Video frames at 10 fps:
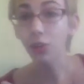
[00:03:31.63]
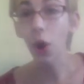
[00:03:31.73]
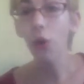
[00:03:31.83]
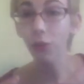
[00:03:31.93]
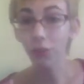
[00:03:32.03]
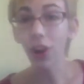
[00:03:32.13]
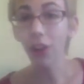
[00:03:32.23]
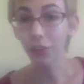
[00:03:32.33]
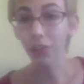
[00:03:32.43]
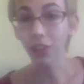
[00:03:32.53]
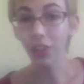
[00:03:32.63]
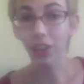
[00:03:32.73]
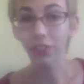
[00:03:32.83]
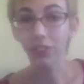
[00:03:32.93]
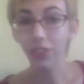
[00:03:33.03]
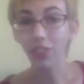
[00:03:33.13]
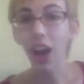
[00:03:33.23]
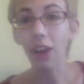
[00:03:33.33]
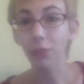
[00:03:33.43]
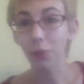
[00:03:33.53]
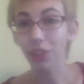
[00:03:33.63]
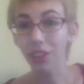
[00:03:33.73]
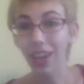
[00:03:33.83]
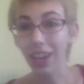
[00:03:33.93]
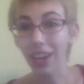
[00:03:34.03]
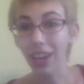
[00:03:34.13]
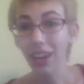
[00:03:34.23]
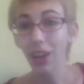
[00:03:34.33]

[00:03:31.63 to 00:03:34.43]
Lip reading: don't fall for the softwood thing,